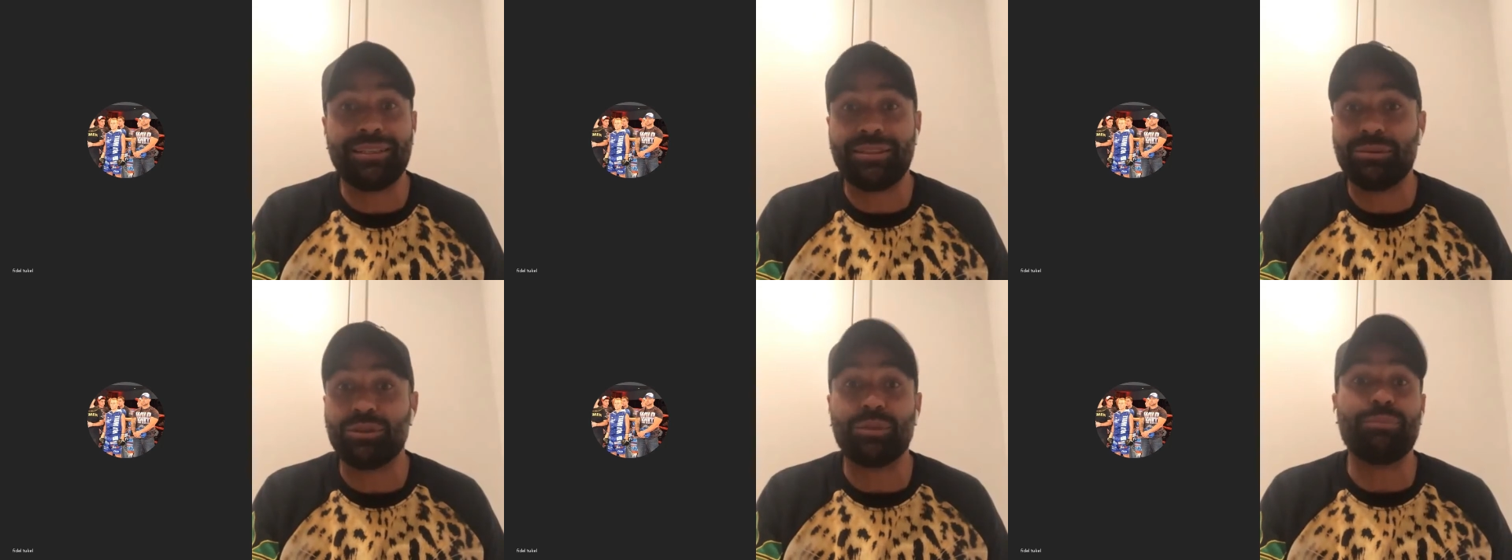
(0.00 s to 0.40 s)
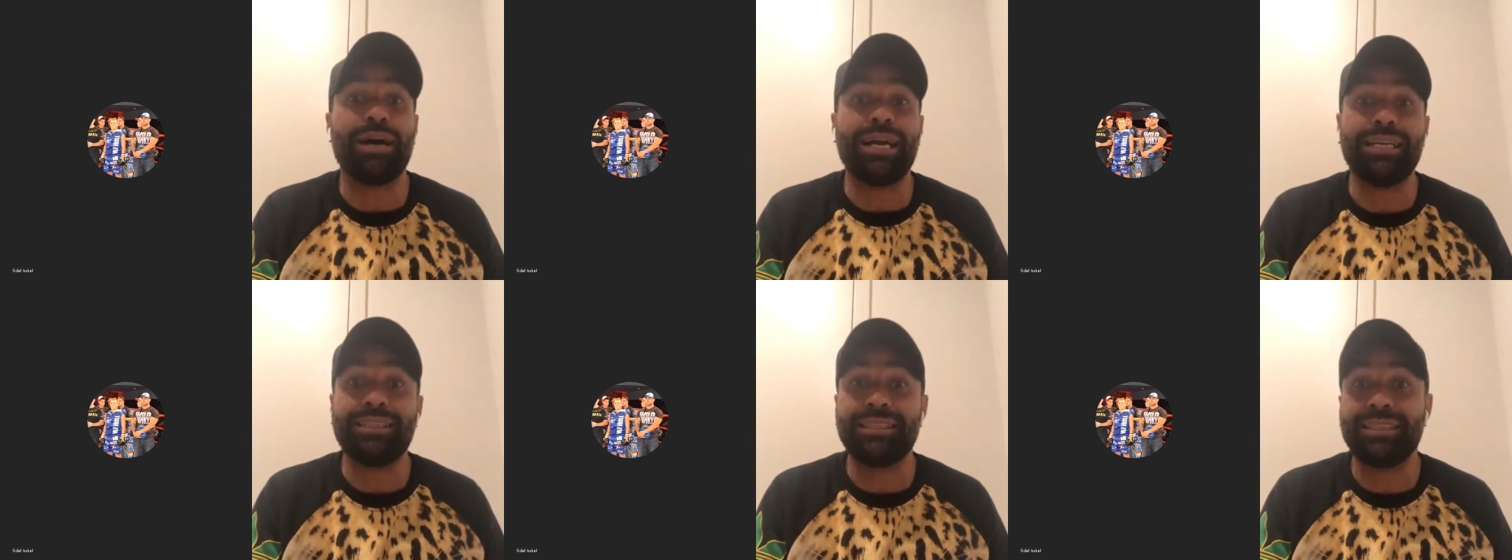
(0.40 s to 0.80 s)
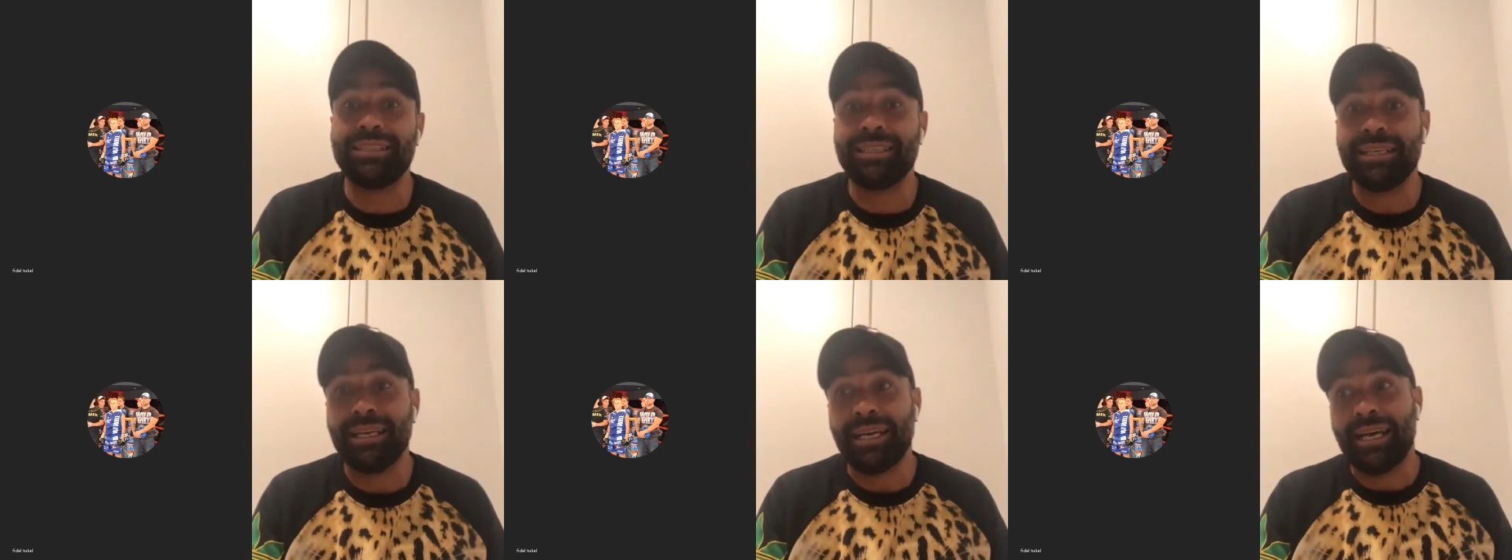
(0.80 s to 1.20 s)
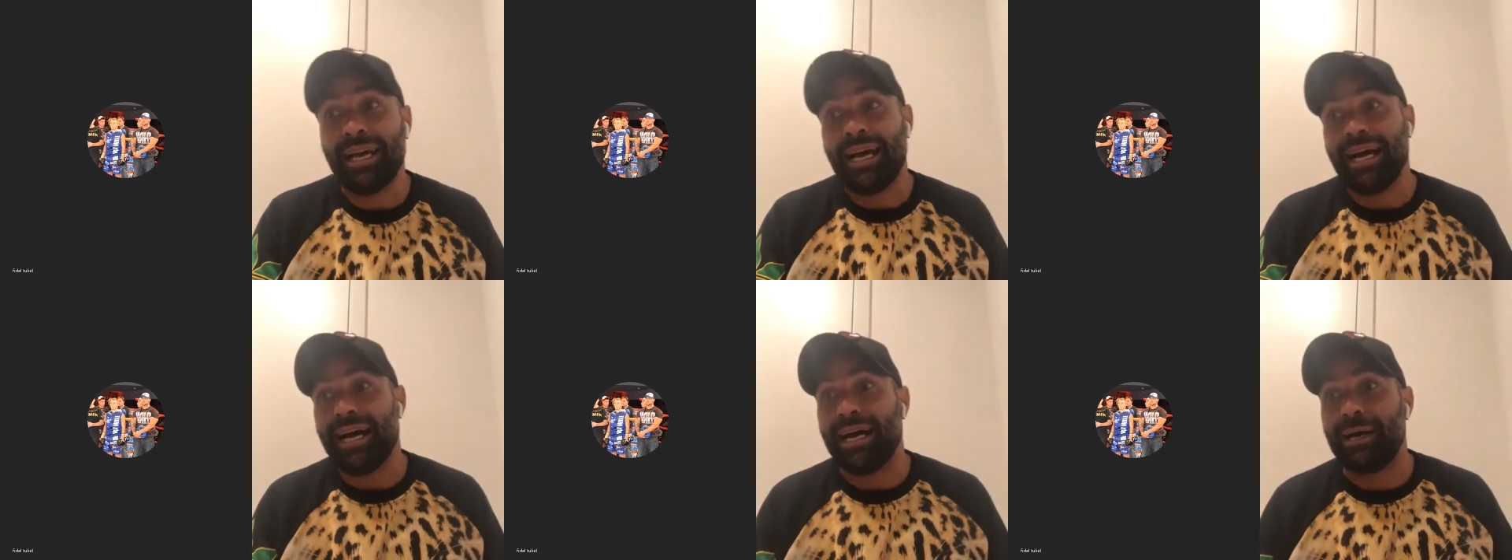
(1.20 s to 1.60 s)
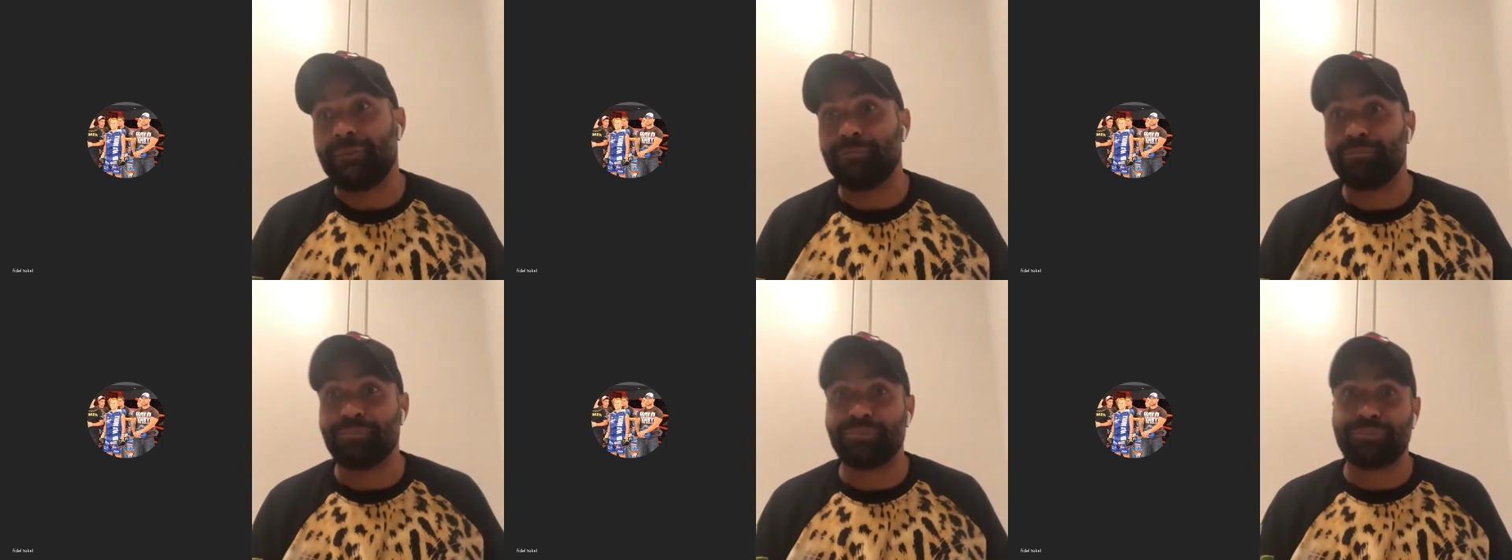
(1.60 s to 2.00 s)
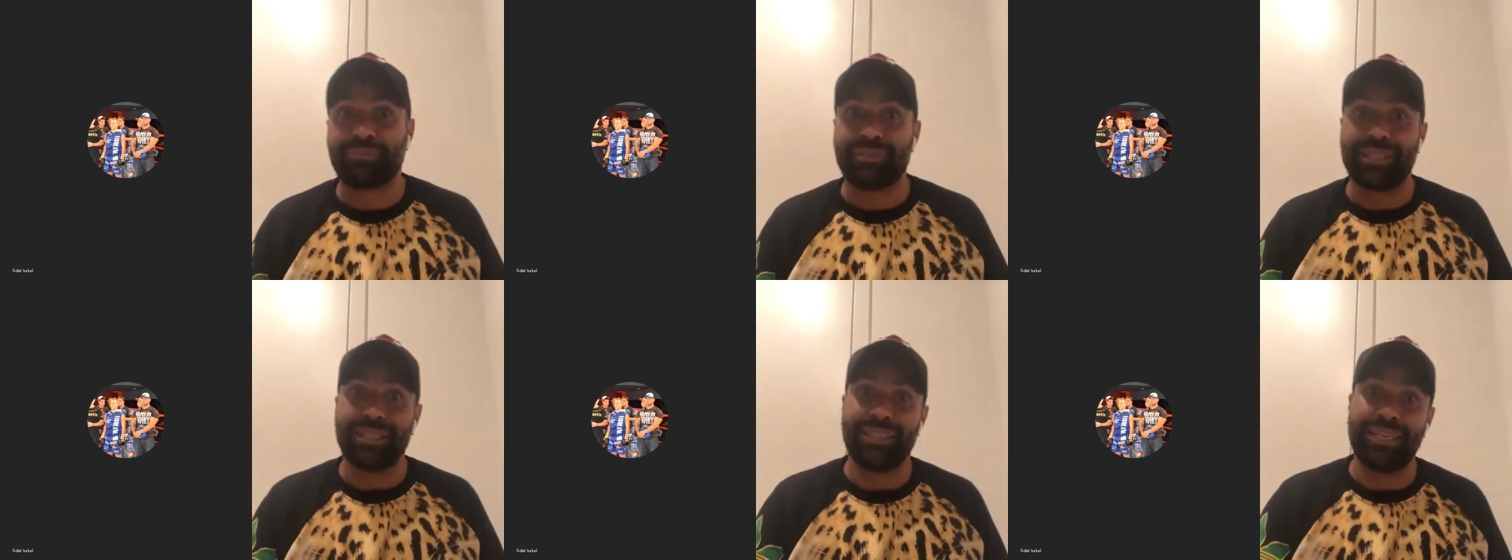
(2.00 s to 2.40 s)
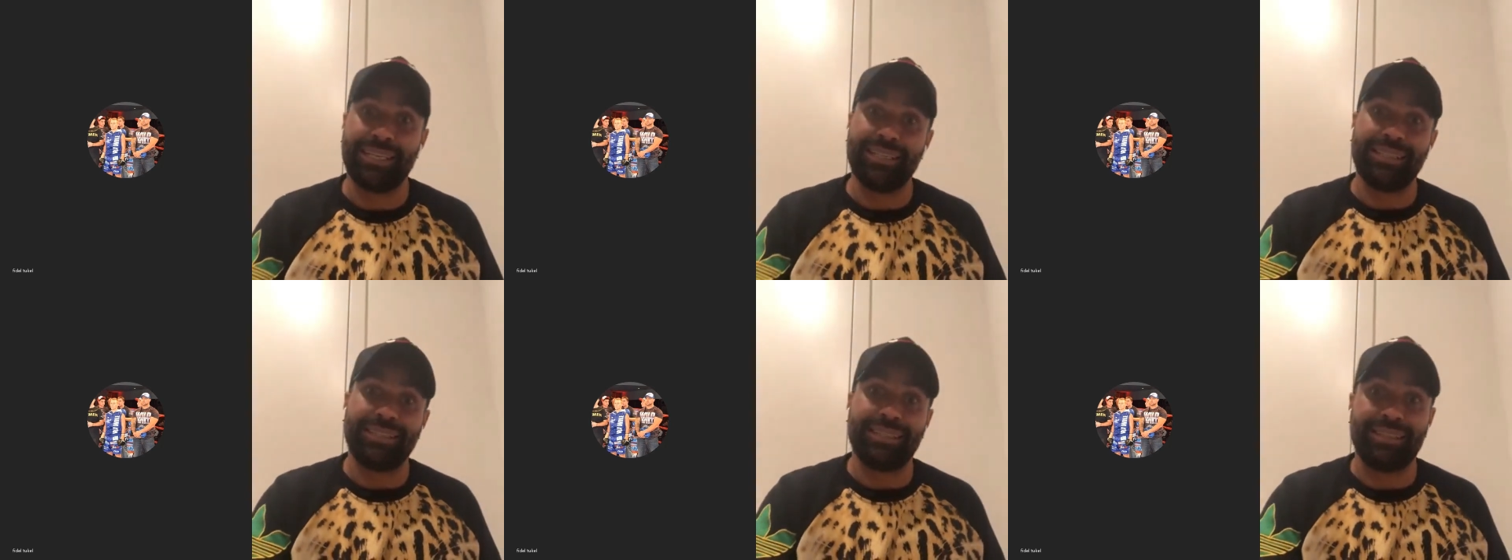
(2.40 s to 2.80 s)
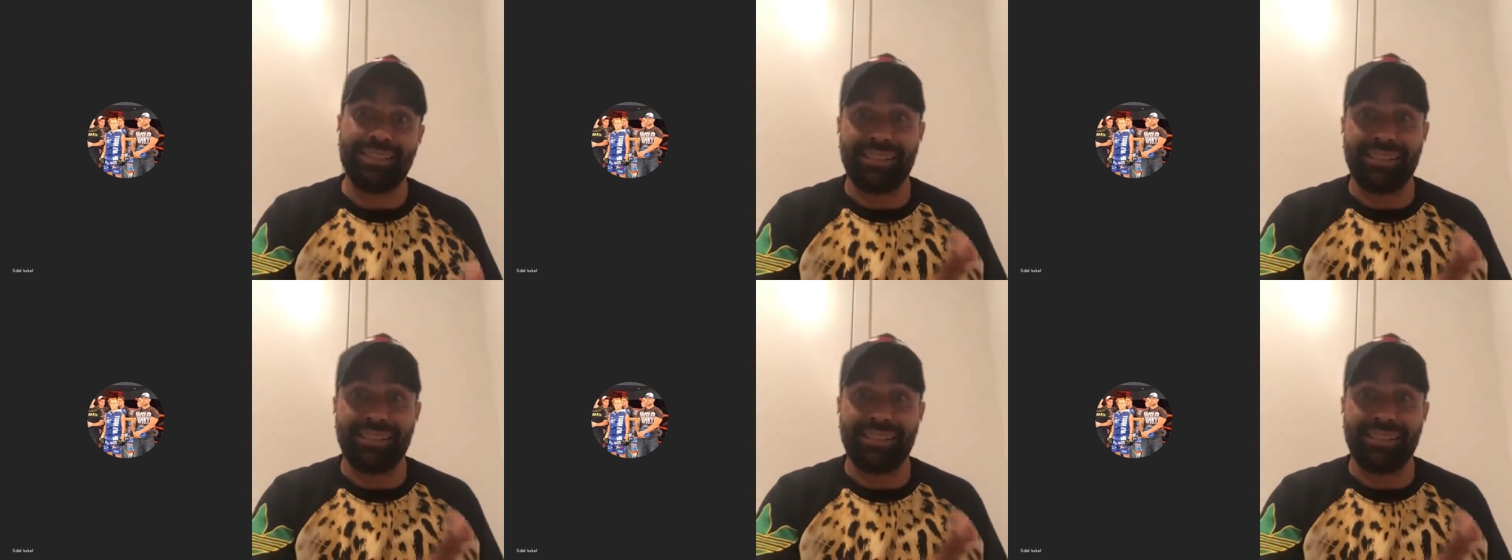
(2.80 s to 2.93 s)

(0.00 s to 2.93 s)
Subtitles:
It was amazing. Then